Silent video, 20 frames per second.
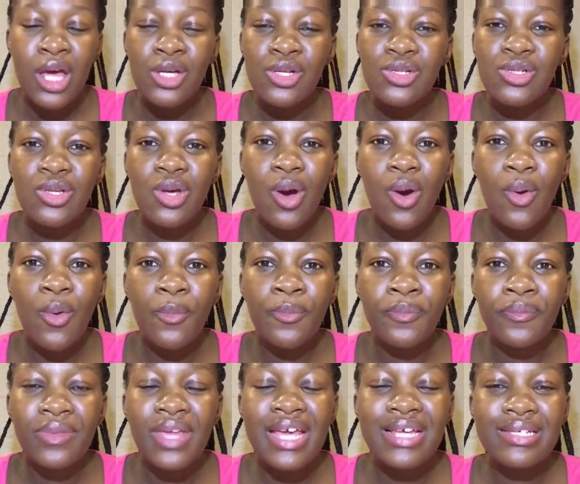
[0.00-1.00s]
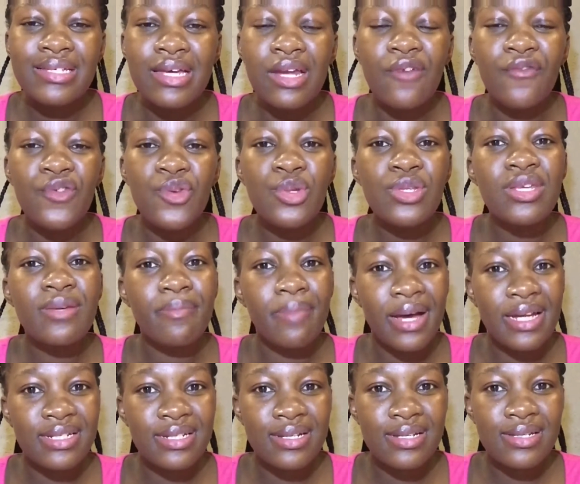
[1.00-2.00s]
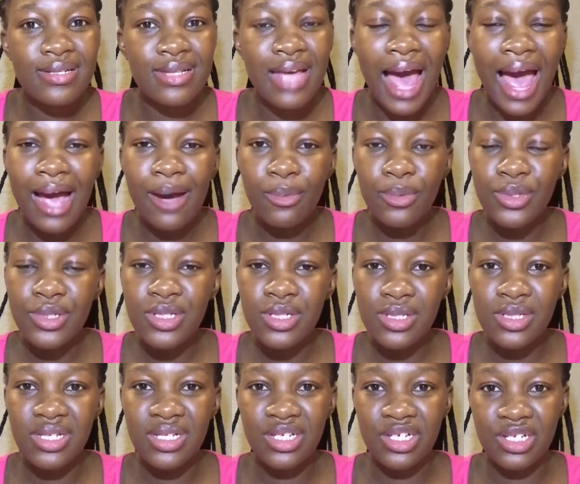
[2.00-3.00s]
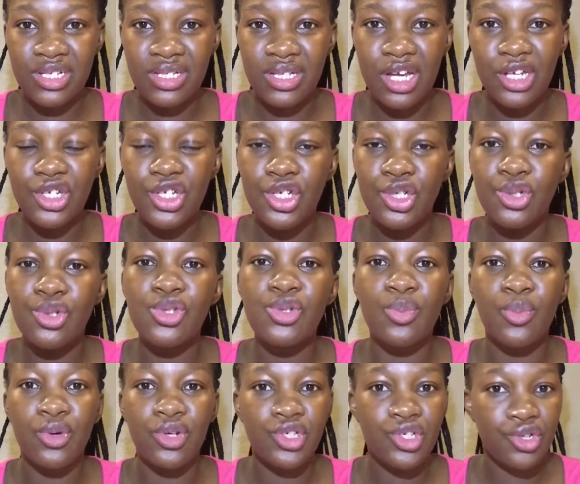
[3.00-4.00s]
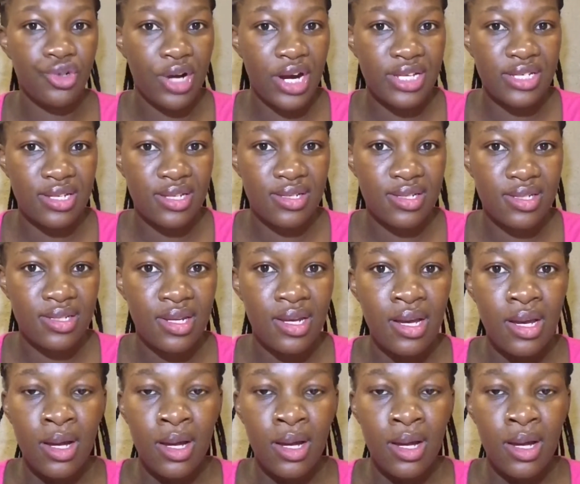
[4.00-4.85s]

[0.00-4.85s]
So instead of using butters, I would suggest that you use moisturizers.